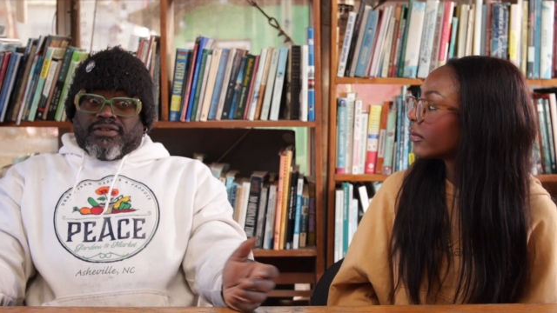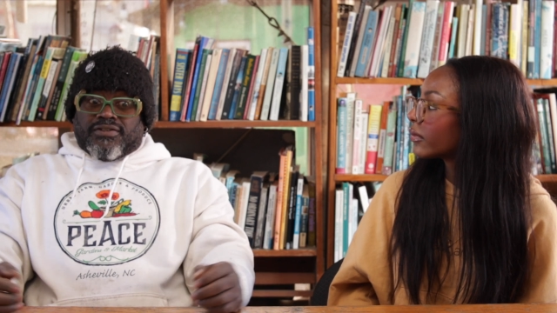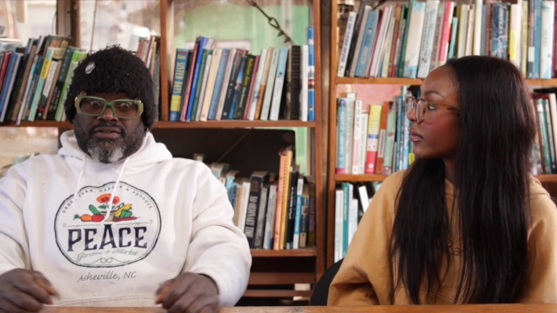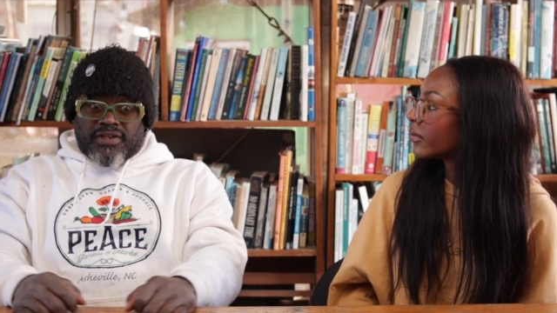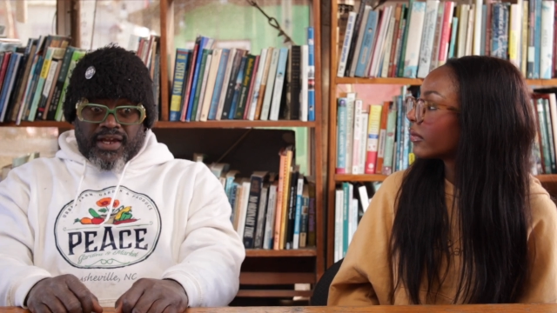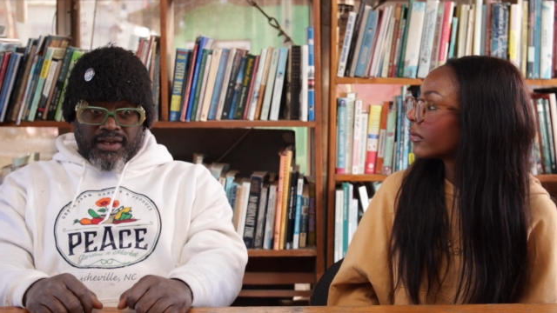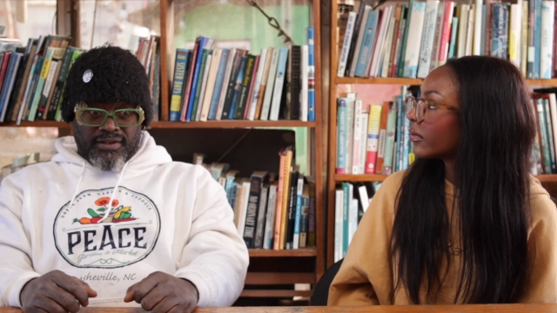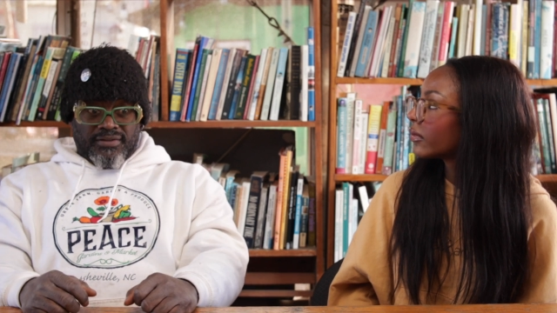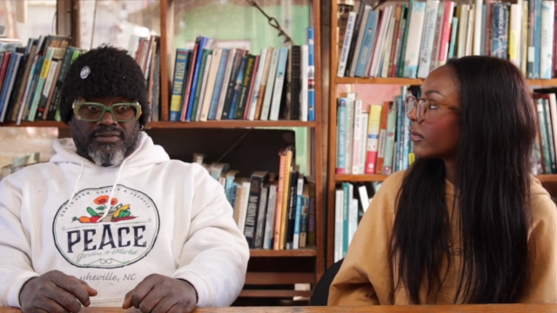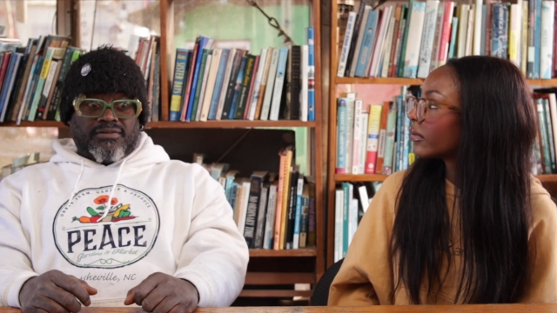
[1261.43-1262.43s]
Speaker 1: it's
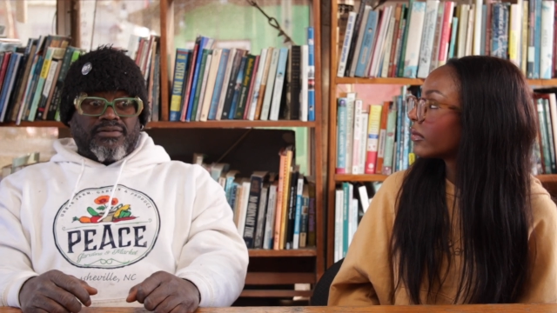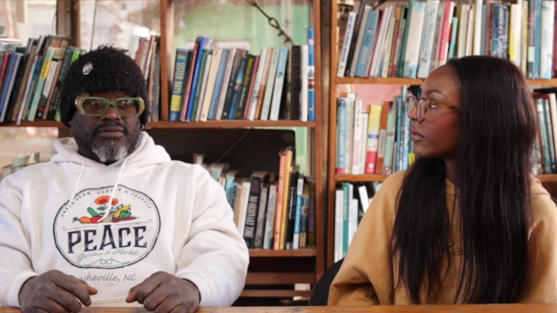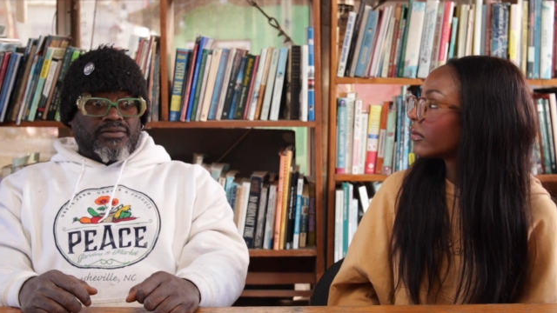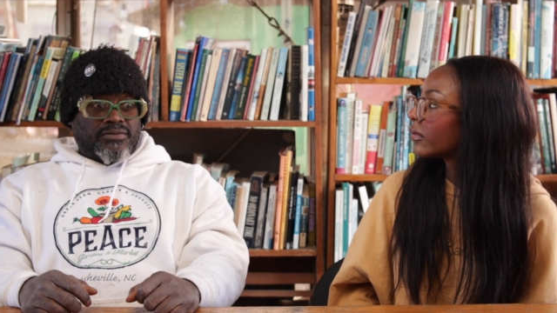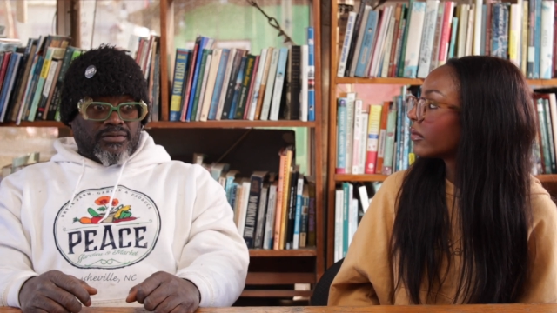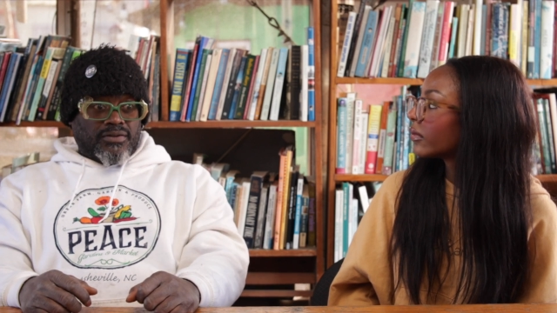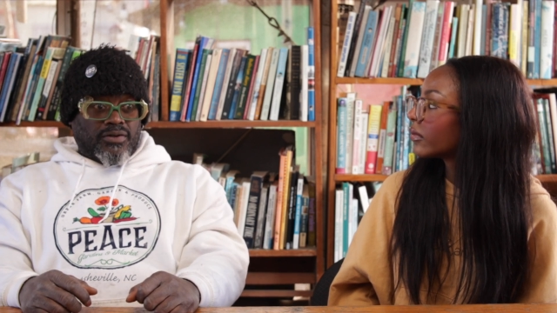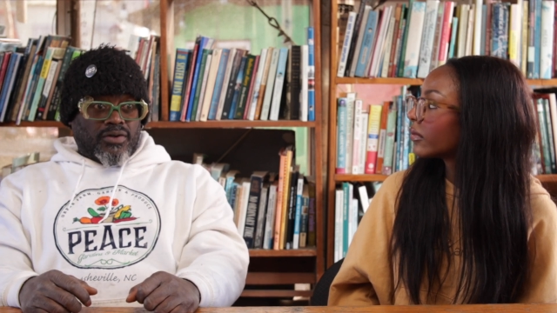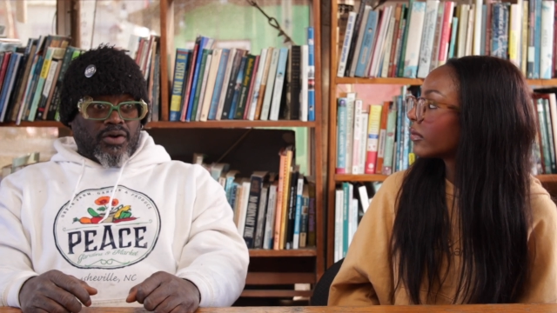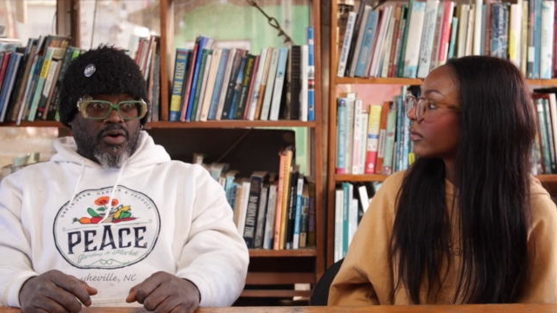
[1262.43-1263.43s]
like
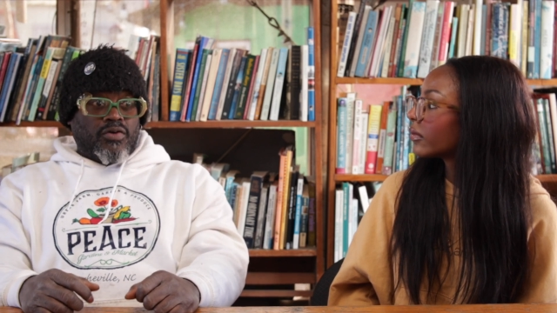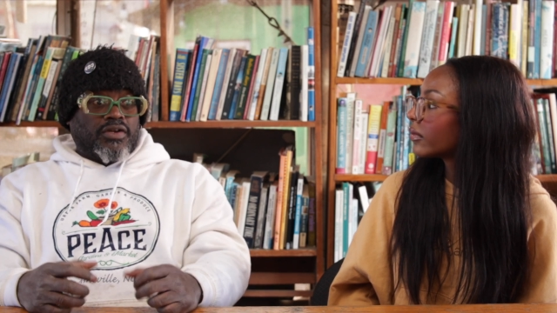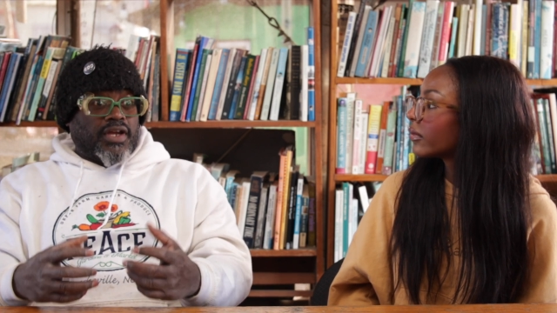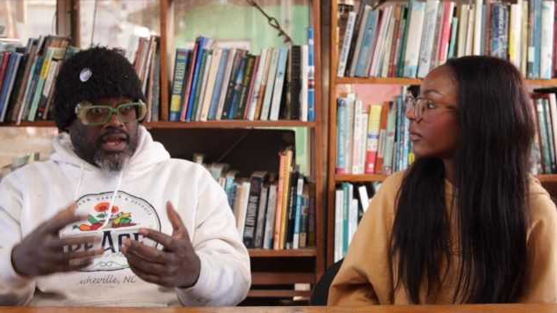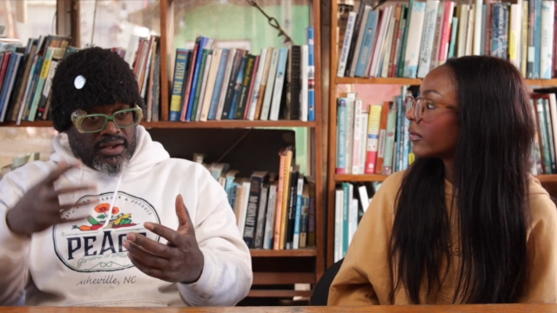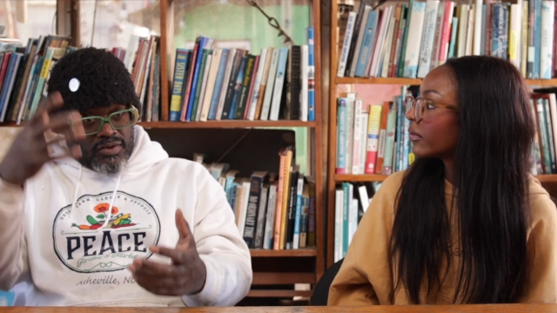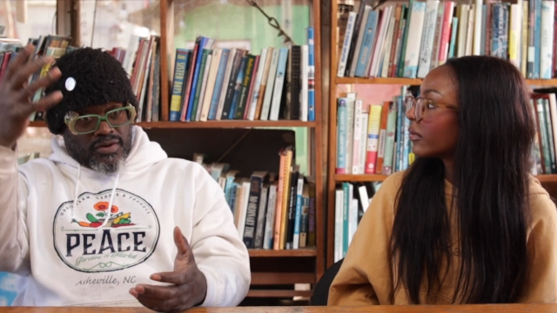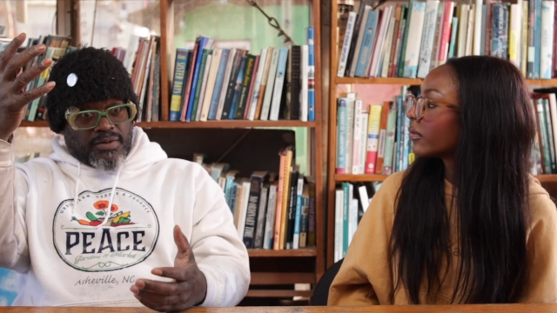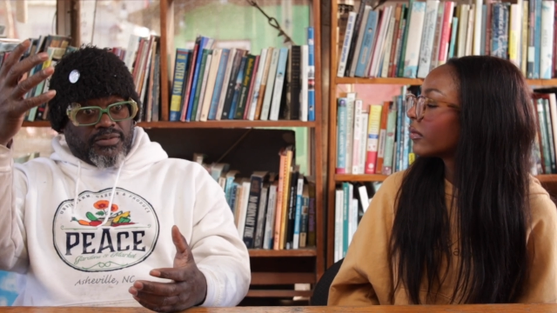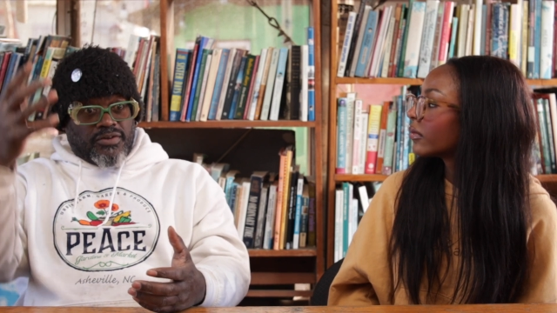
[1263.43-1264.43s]
okay,
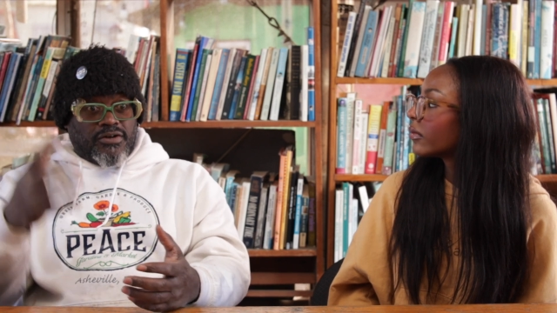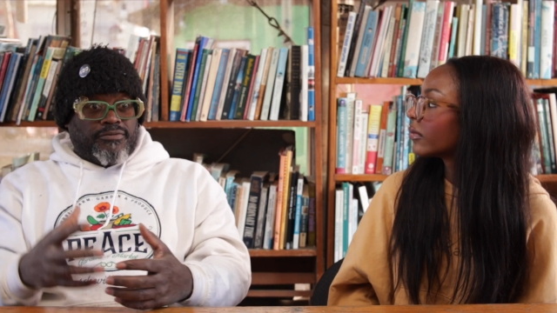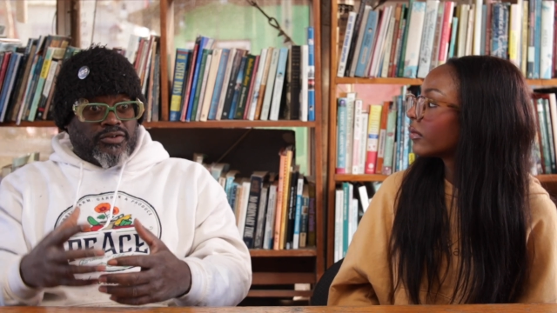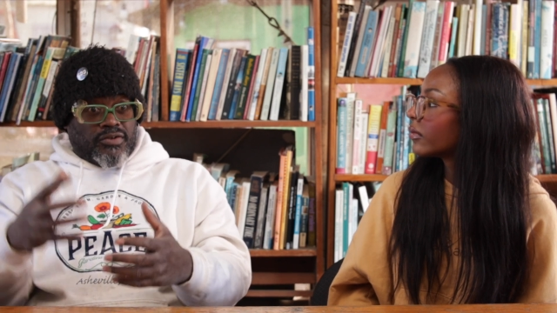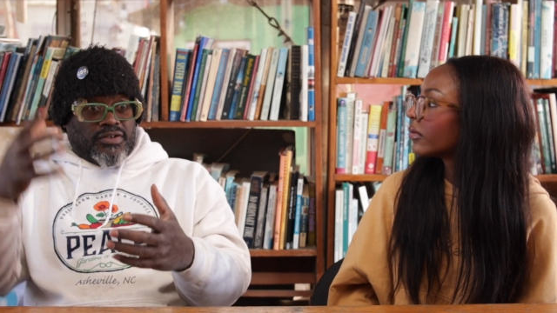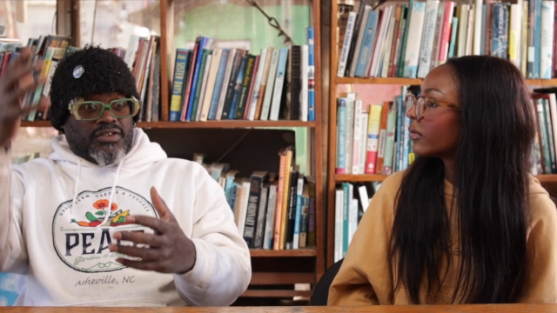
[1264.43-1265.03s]
you up north, you're in